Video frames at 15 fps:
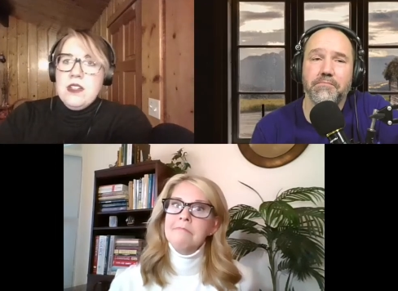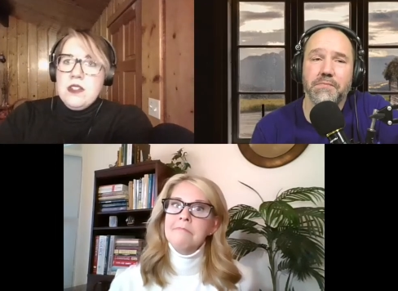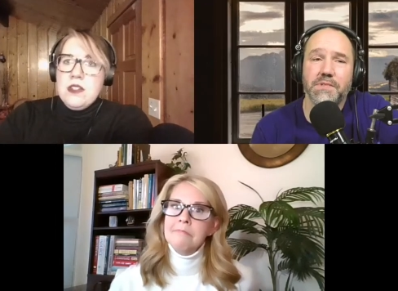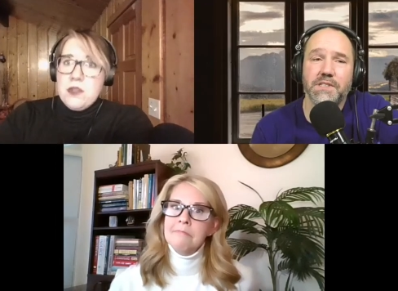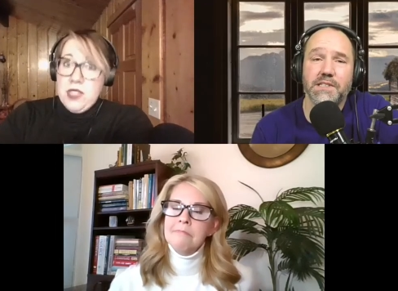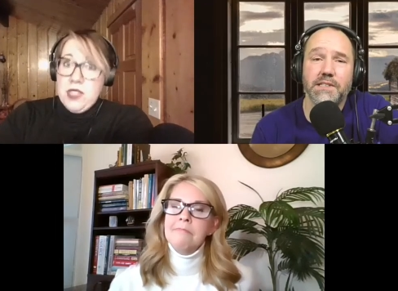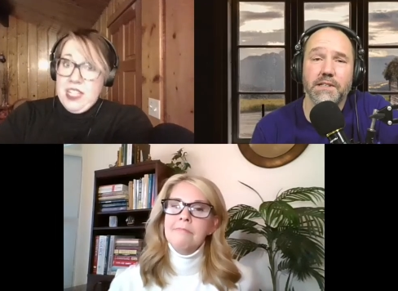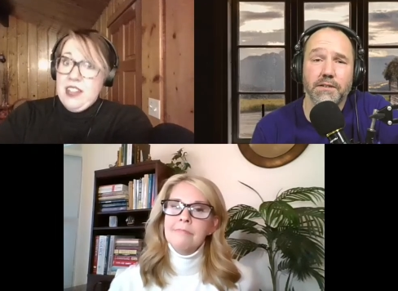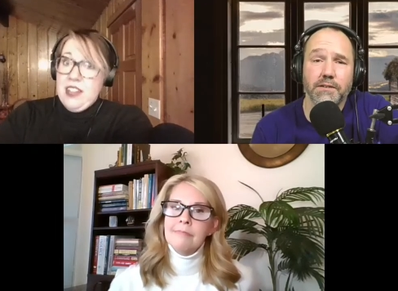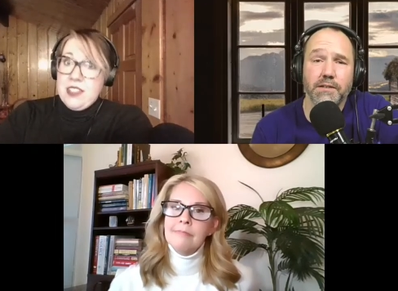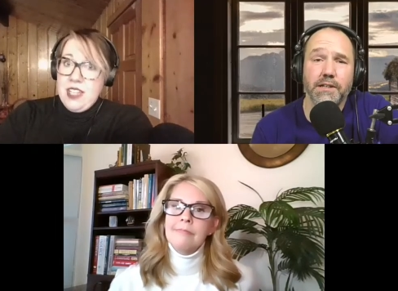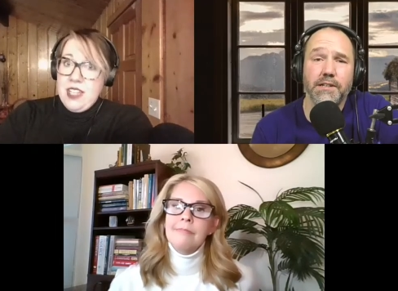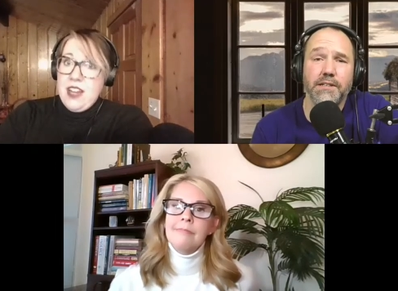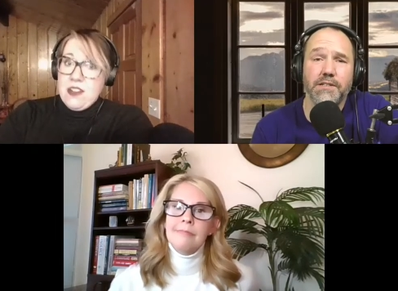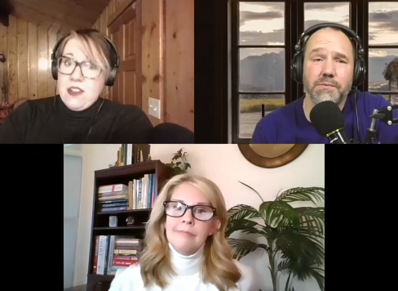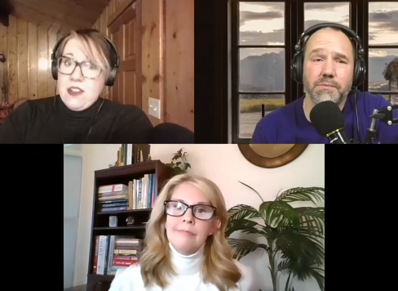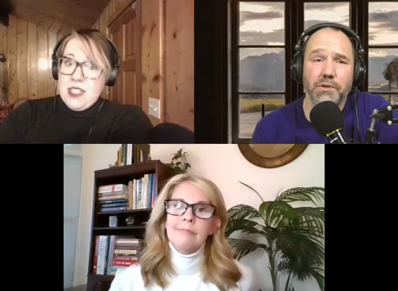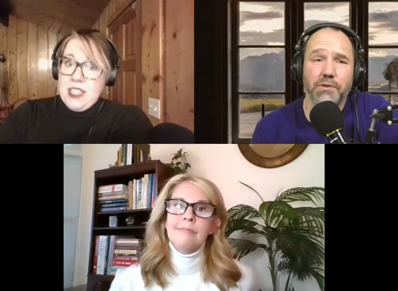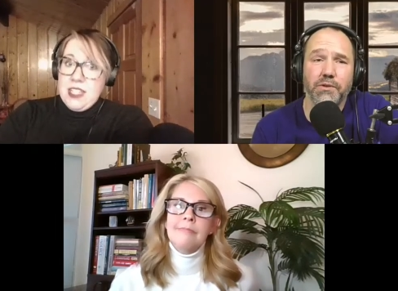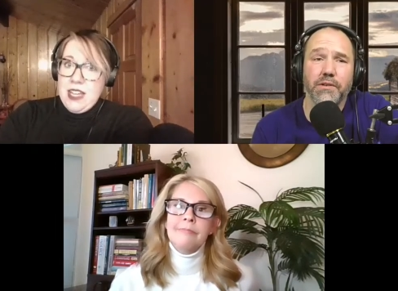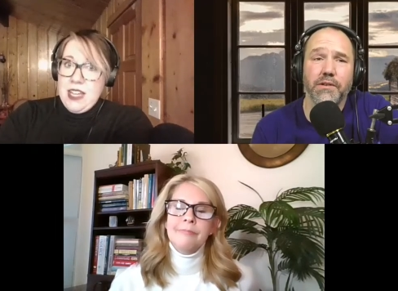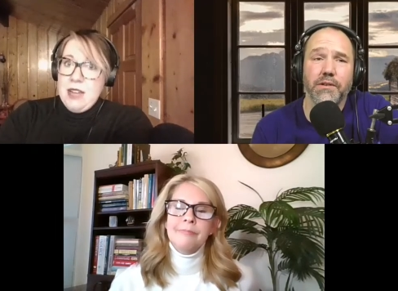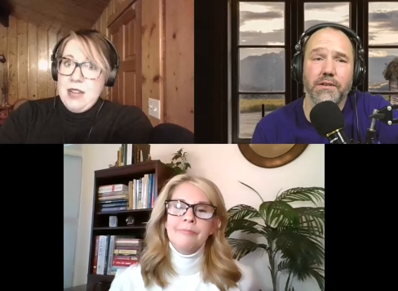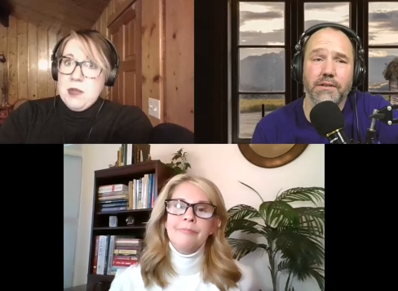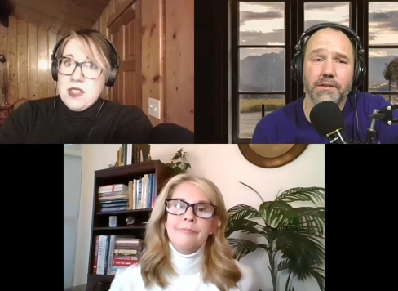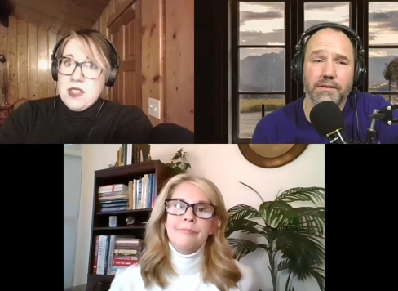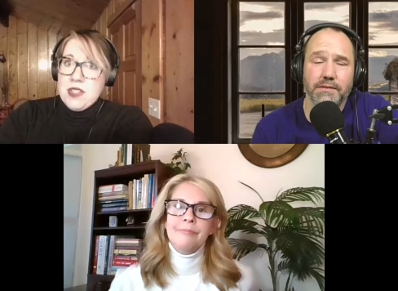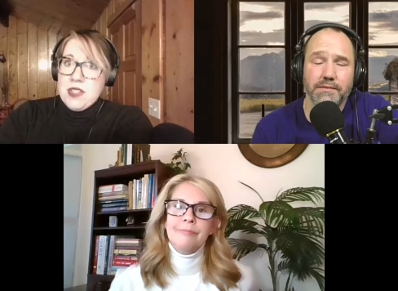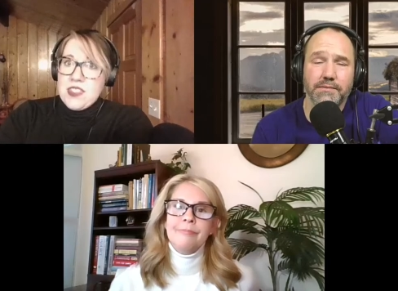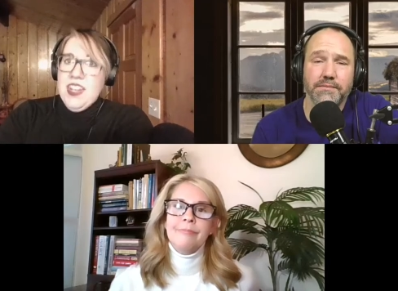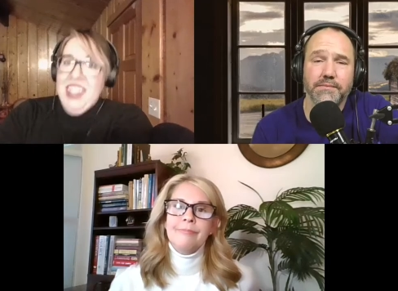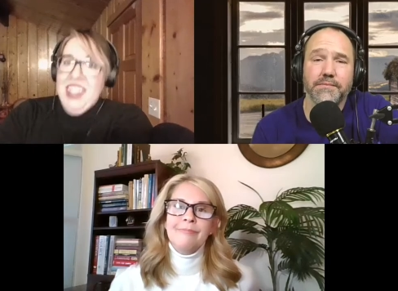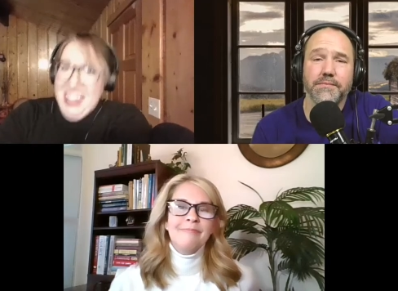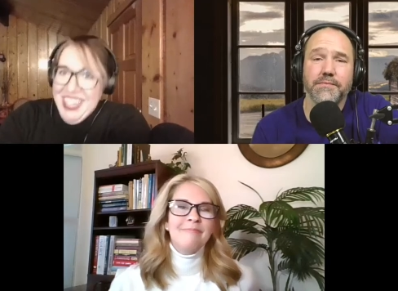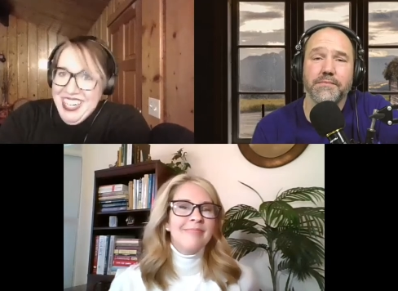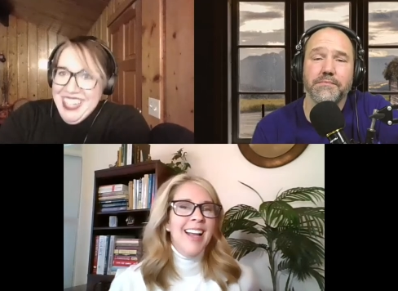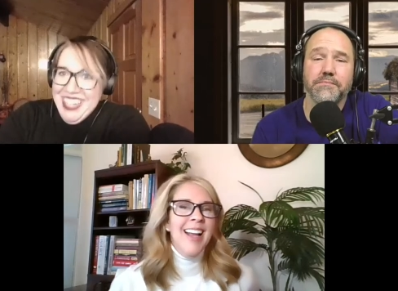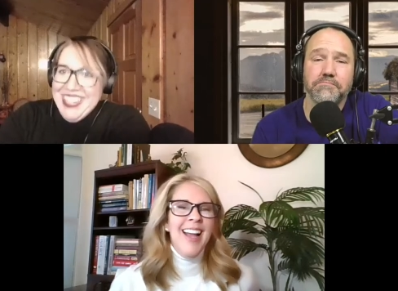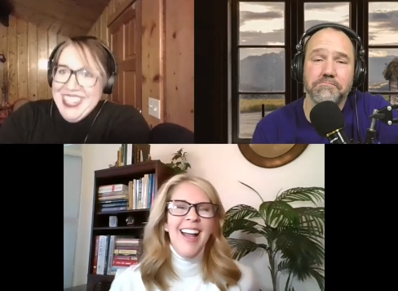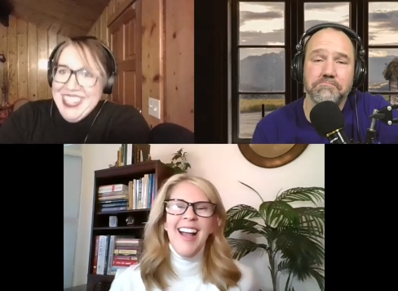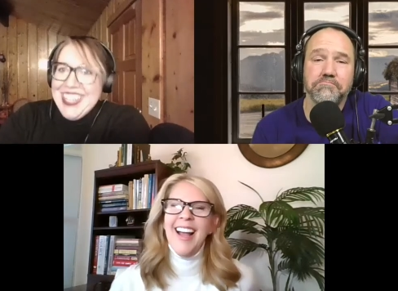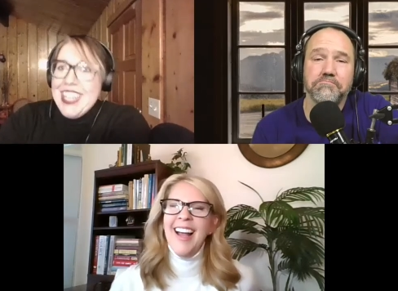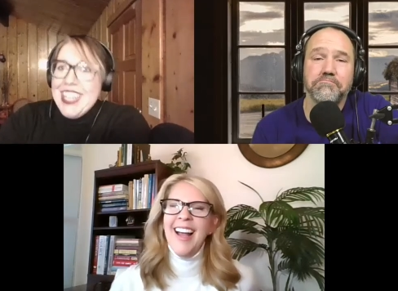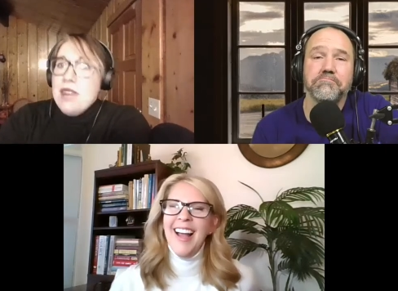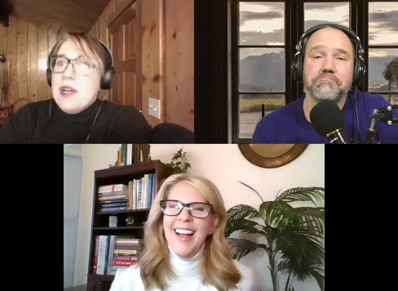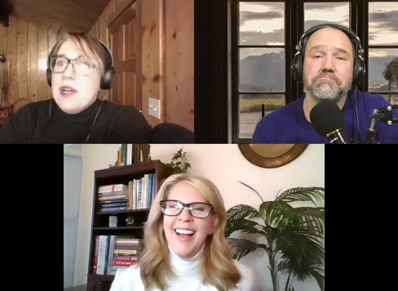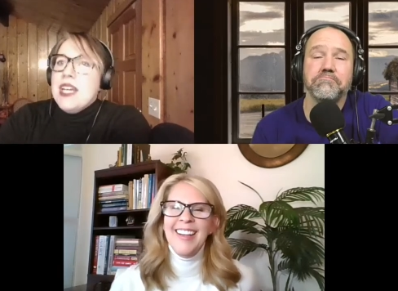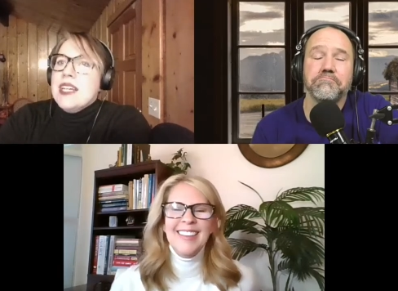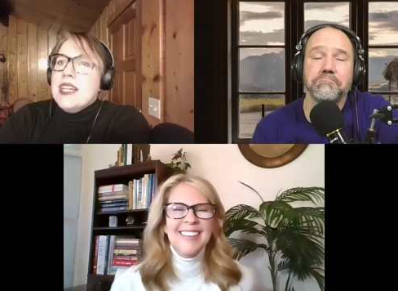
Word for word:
Speaker 1: Really ugly hair for like 9 months. Where